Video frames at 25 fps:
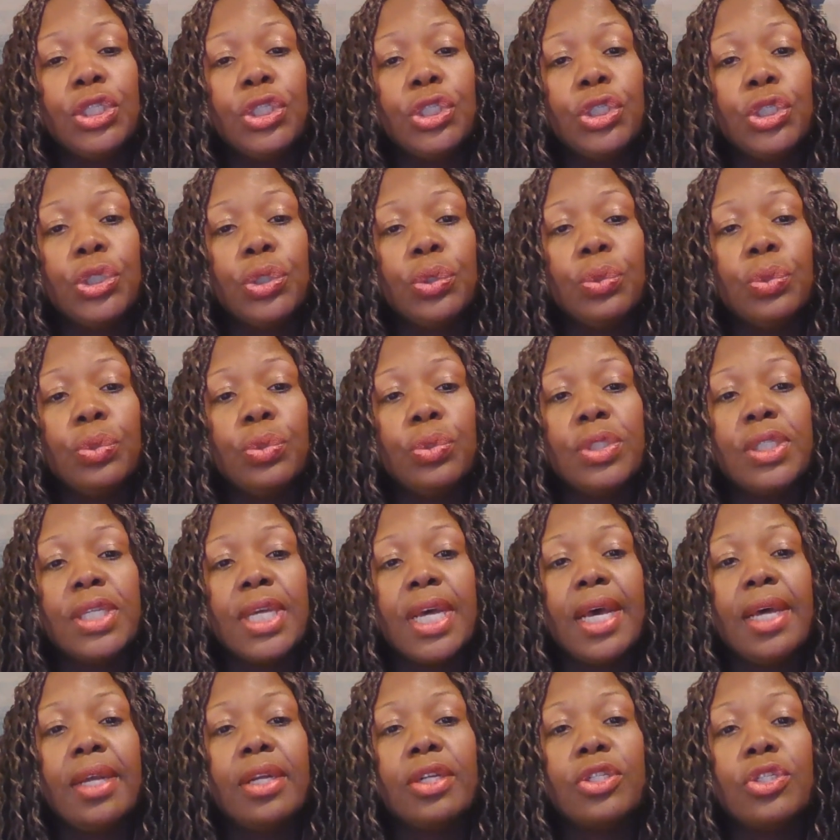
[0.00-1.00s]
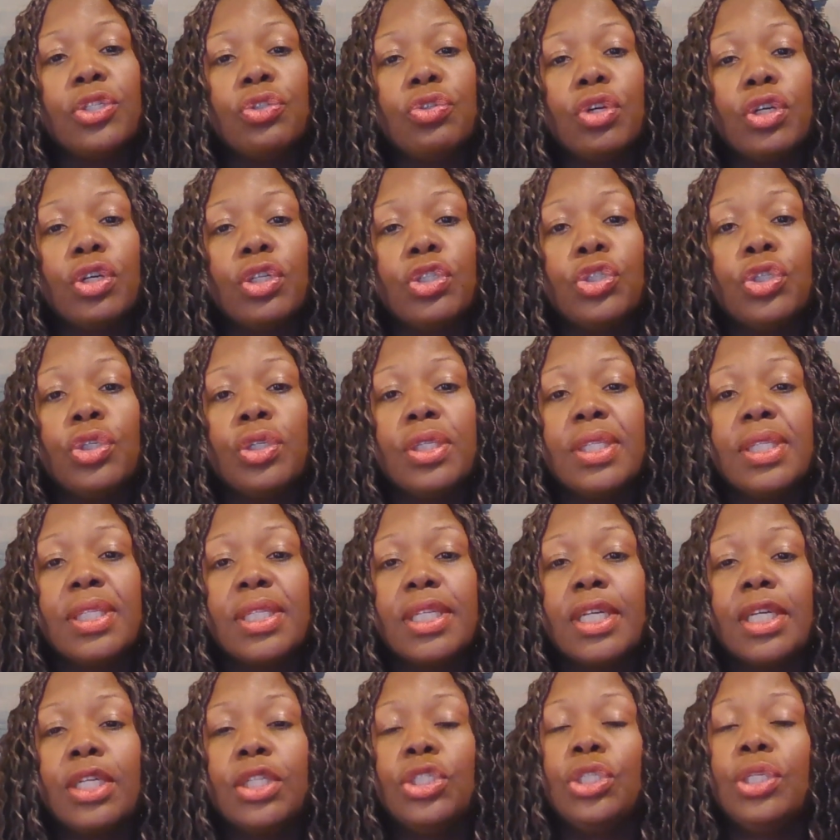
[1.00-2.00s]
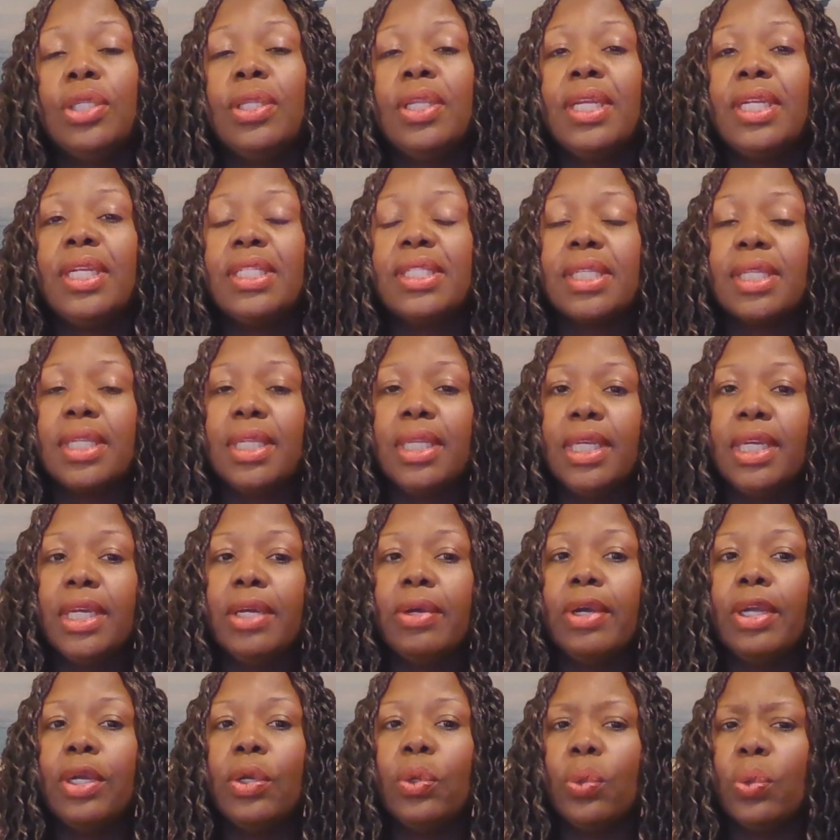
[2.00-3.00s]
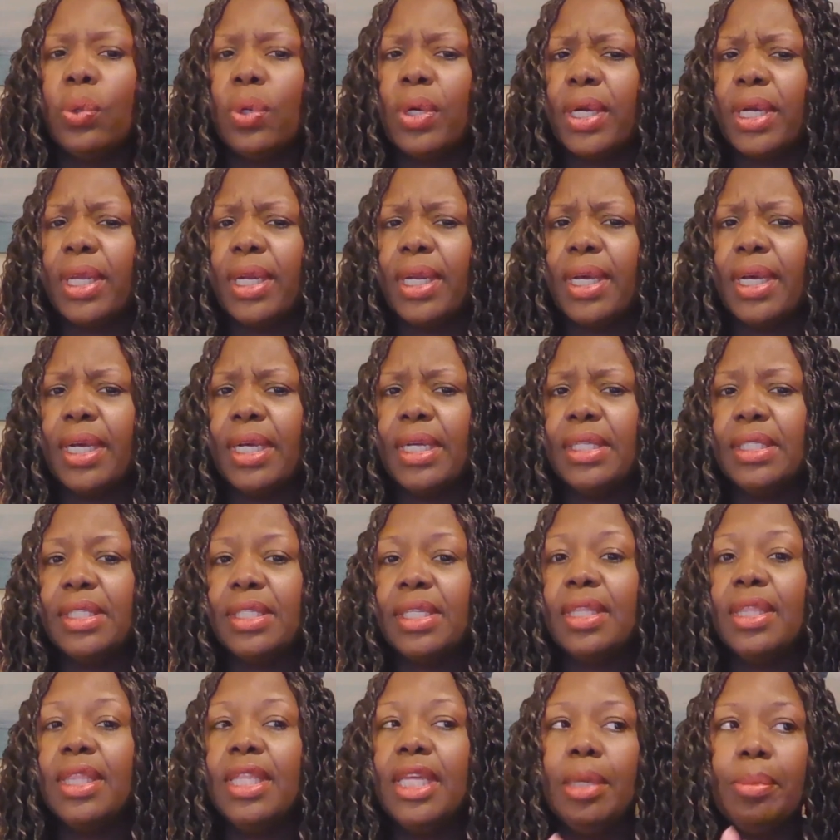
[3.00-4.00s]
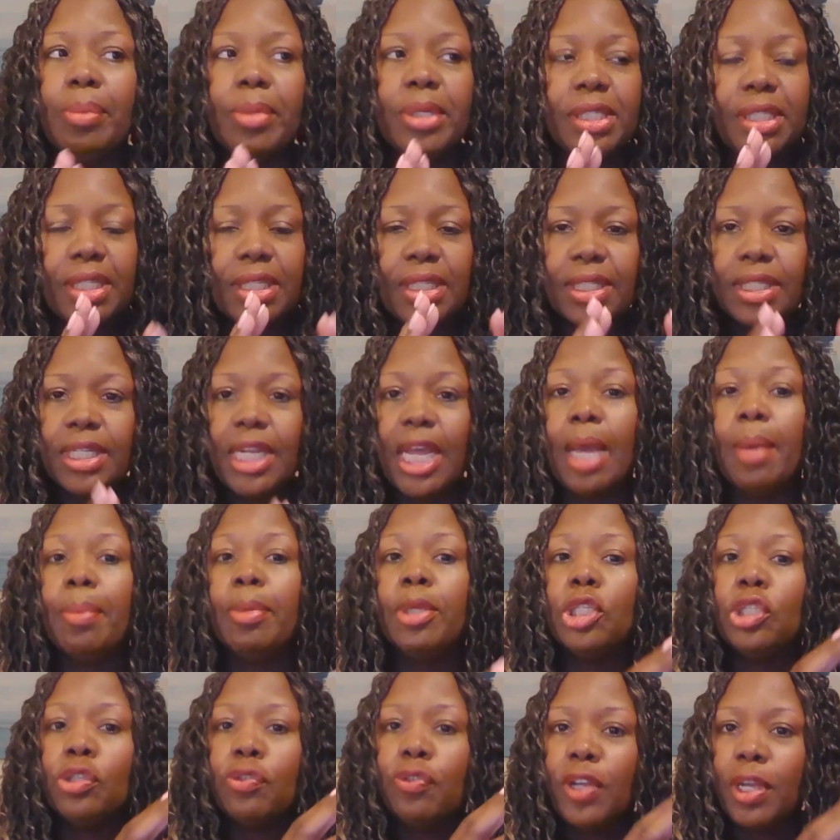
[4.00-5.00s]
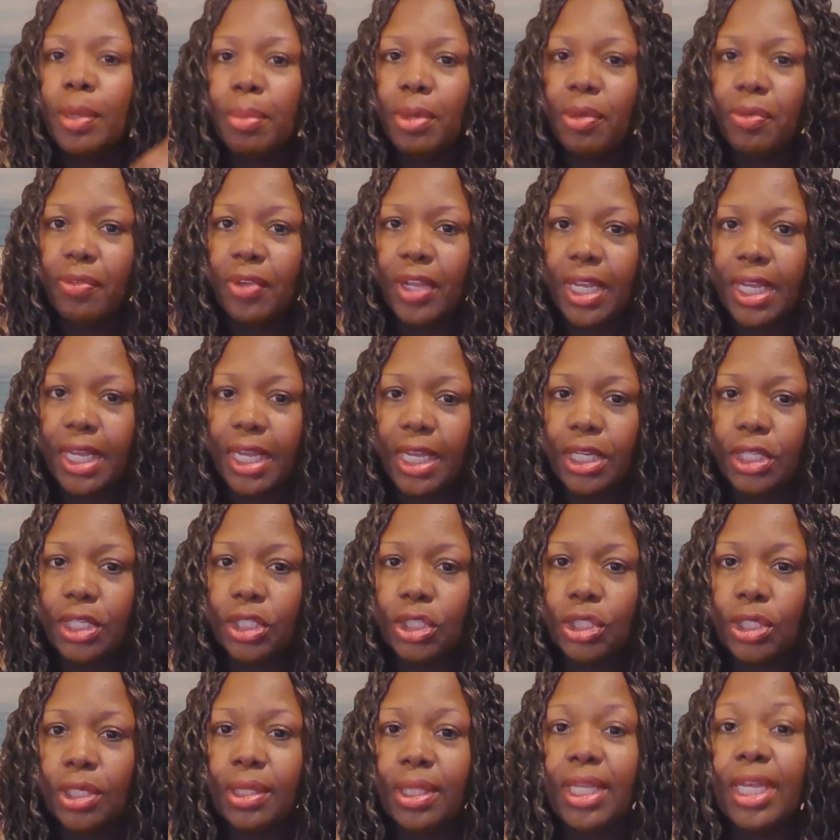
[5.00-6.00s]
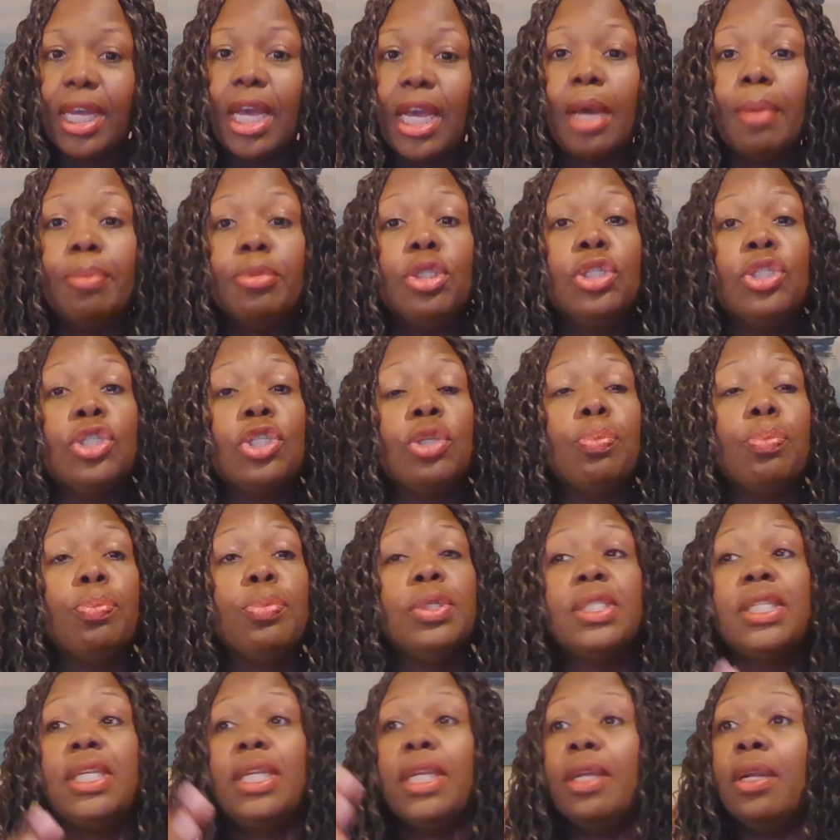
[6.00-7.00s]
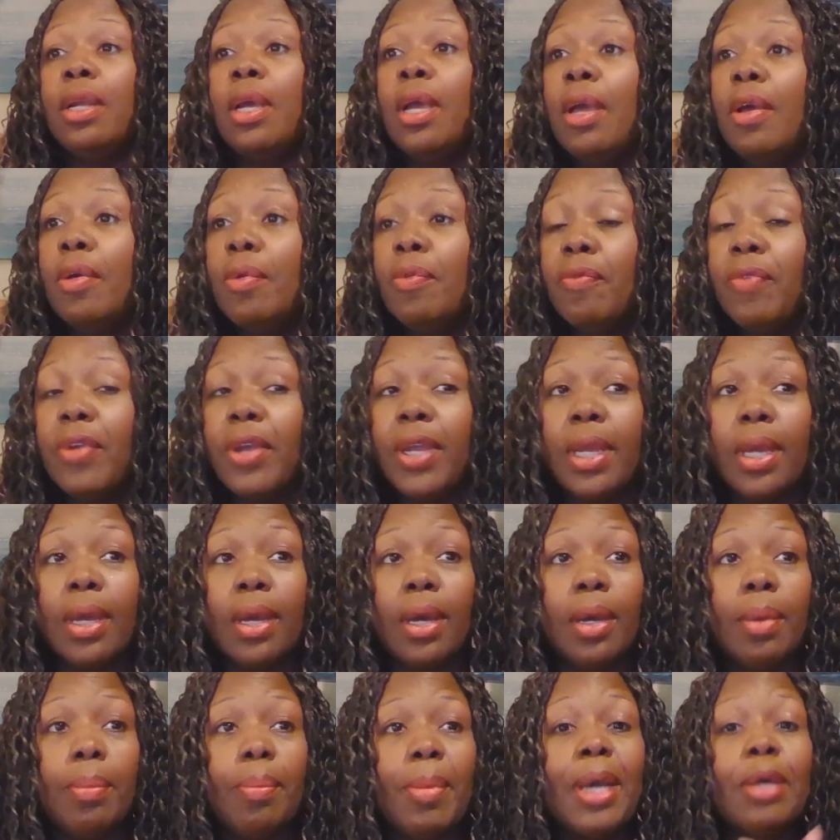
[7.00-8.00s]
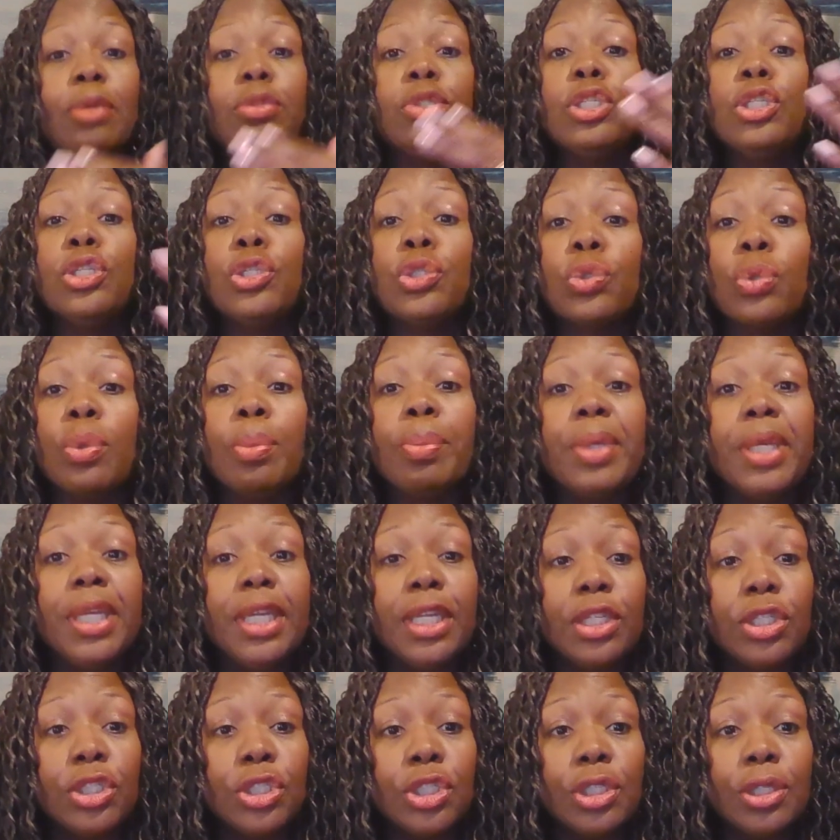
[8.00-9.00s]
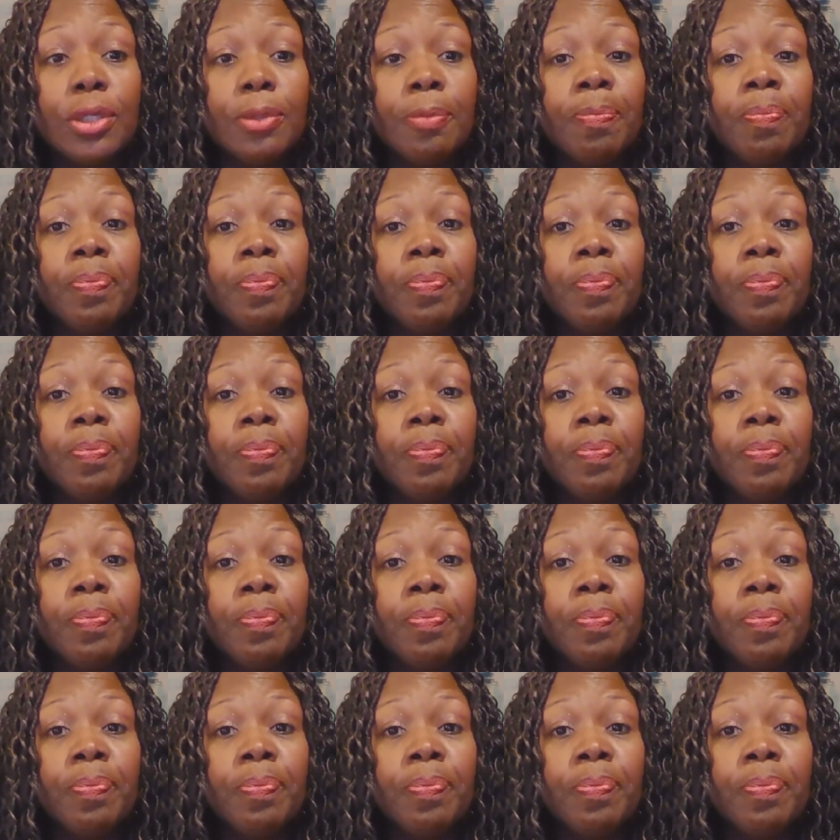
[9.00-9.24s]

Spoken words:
shows how to structure a discussion that is clear and organized. The theme is established, family vacation. The options are presented, mountains or beach.